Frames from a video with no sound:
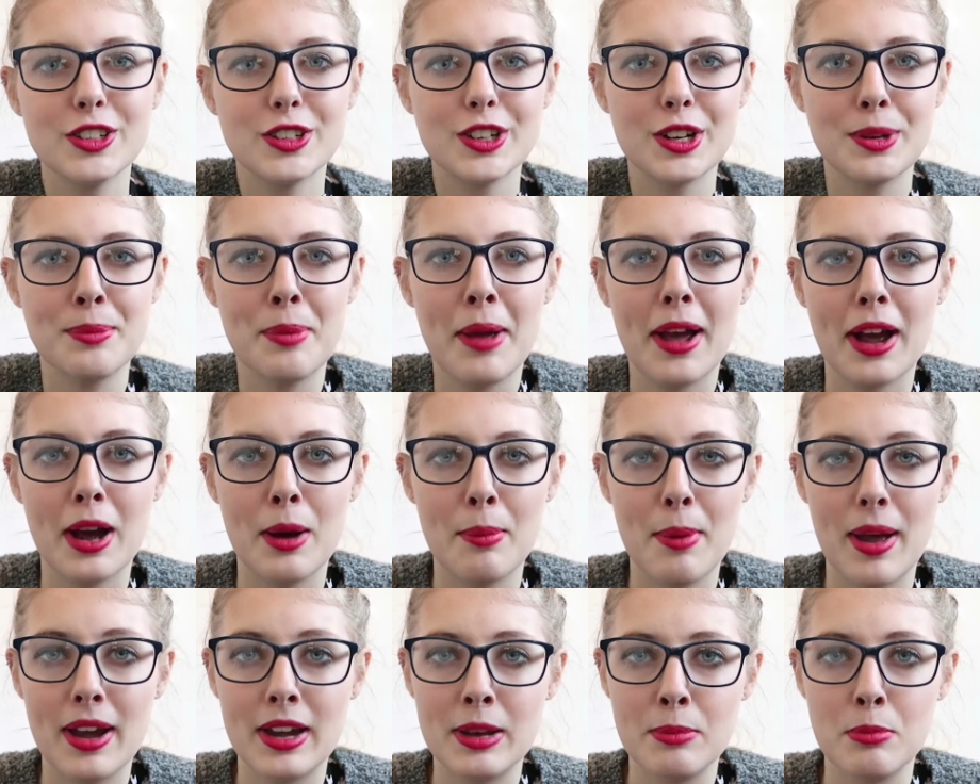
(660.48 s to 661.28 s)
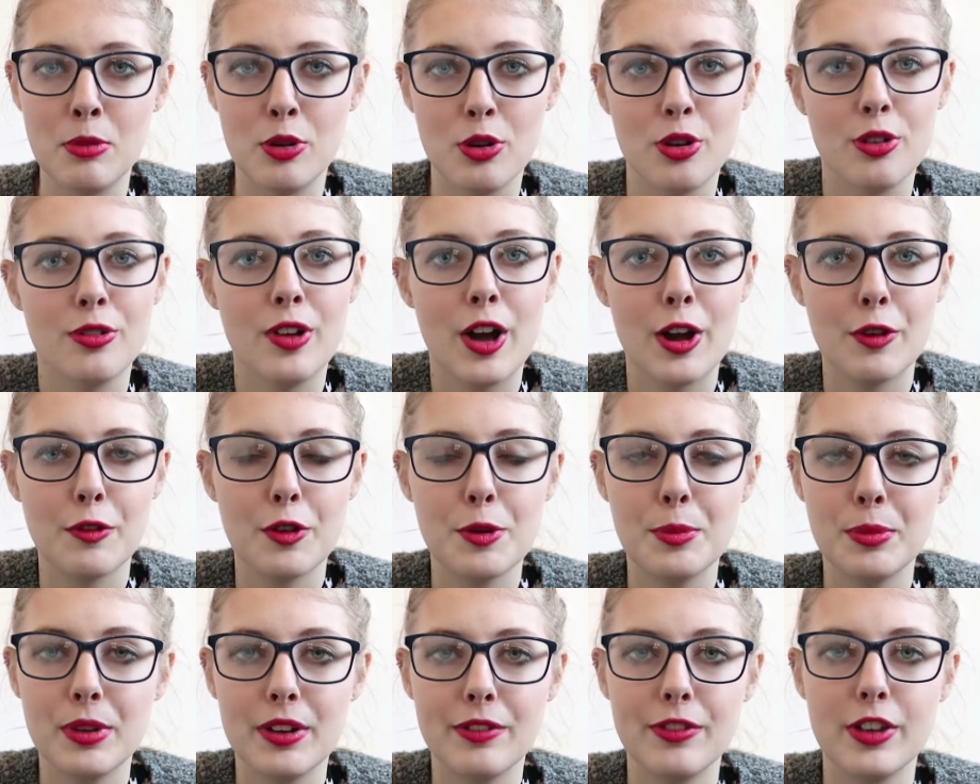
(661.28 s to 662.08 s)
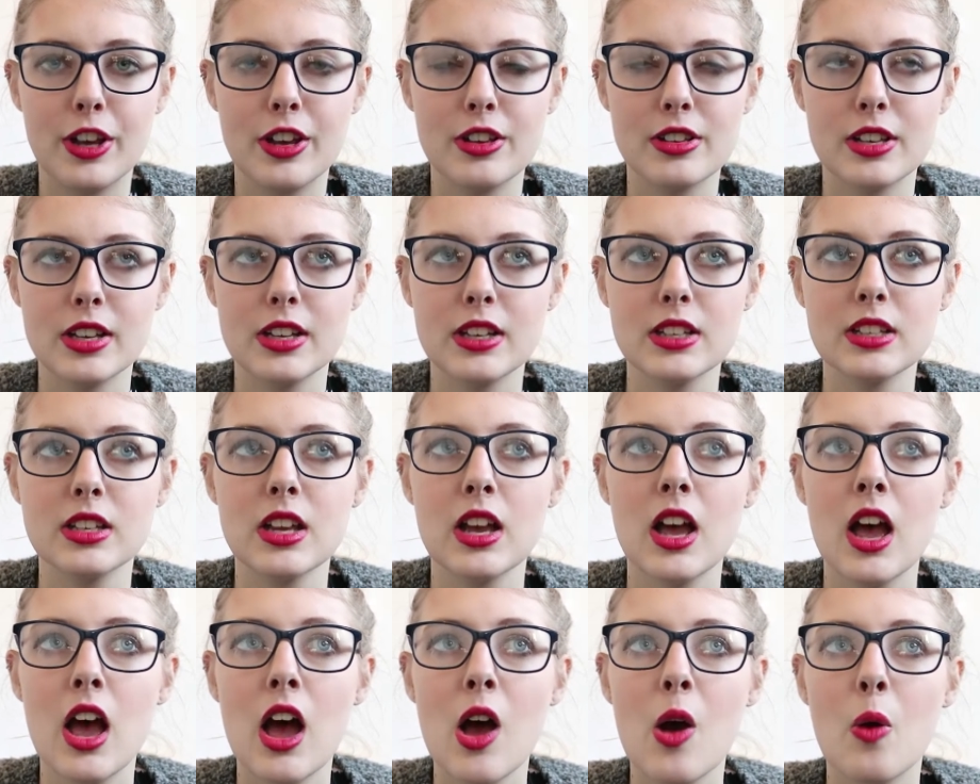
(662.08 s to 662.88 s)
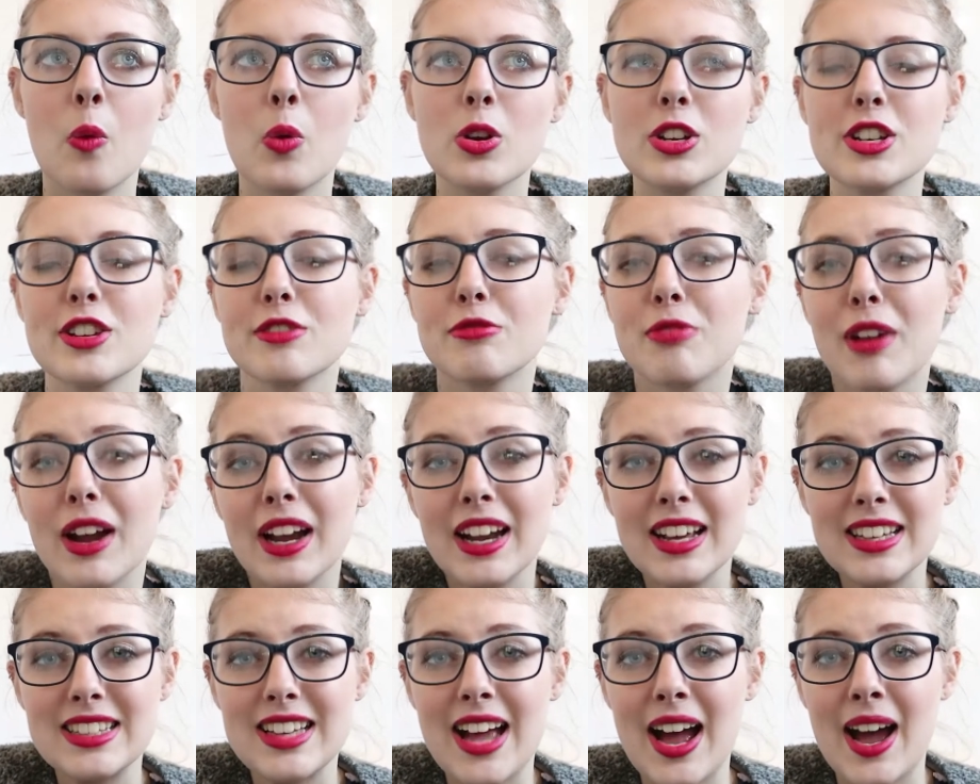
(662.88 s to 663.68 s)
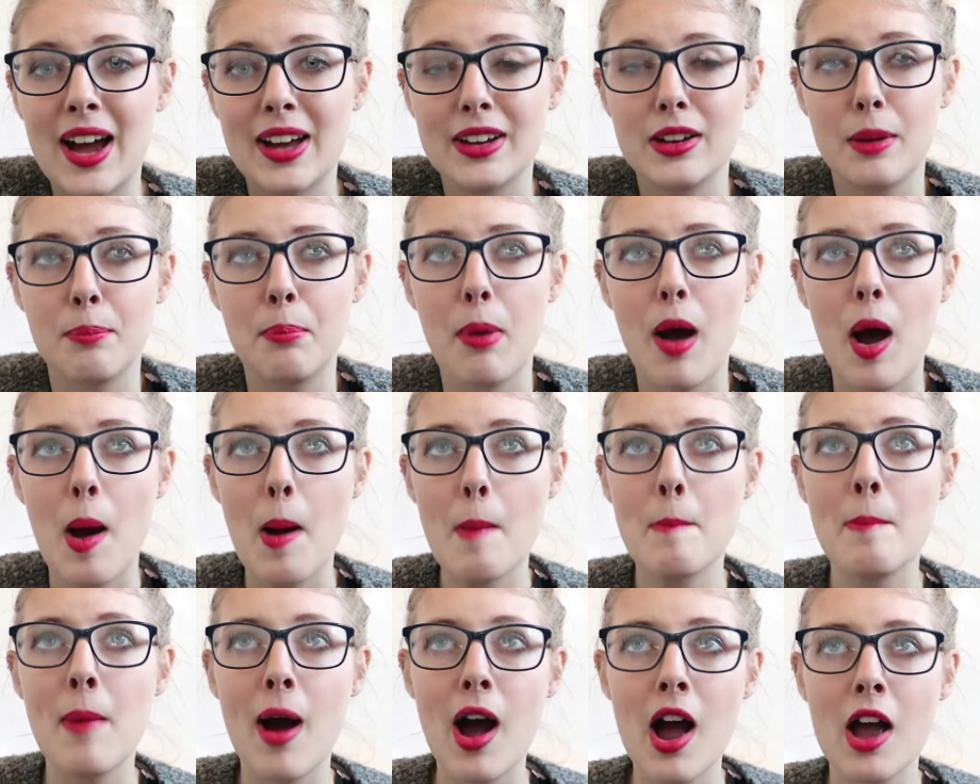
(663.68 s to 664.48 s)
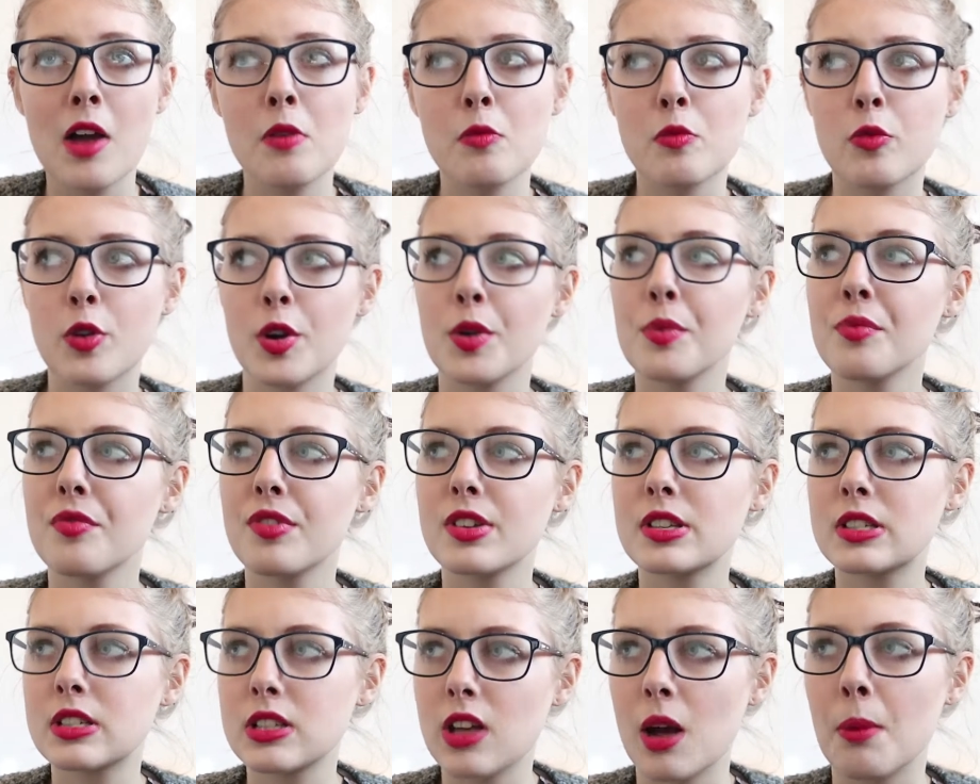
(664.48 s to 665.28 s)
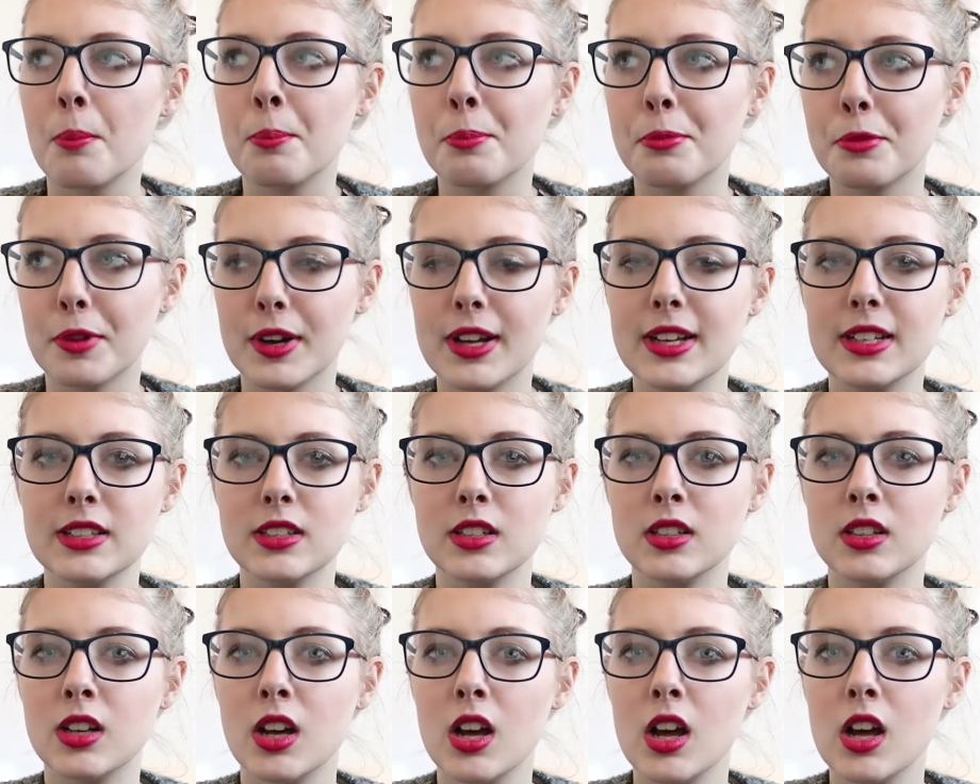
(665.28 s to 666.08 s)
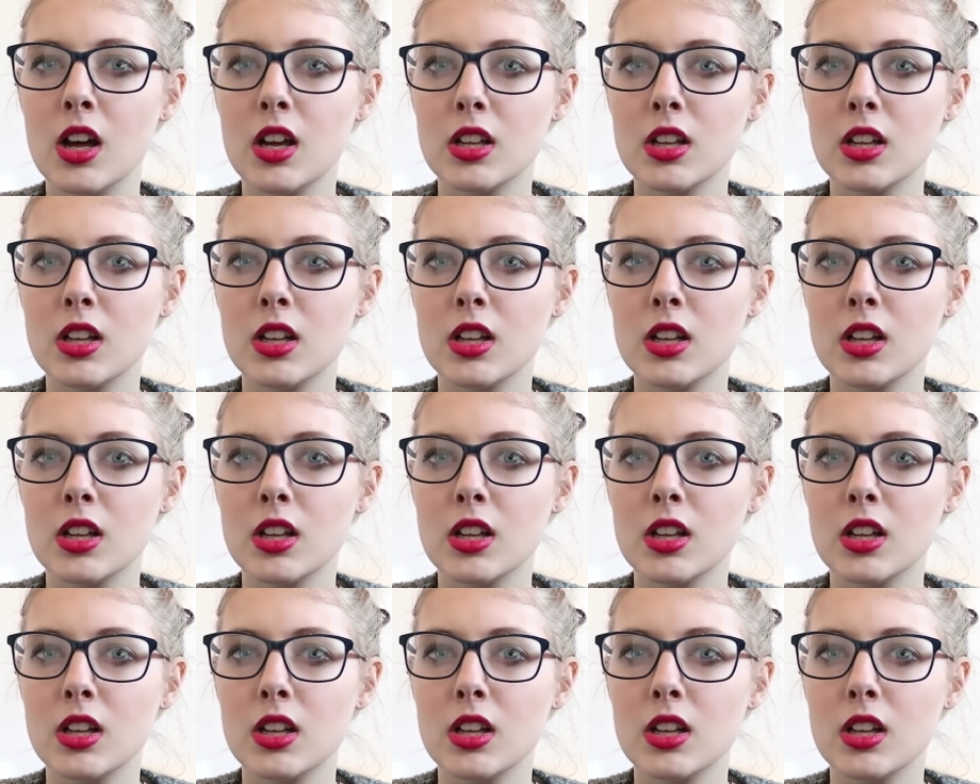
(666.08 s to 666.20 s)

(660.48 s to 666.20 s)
not going to pick up any more of her room diffusers, which is really sad, but my room, for some reason,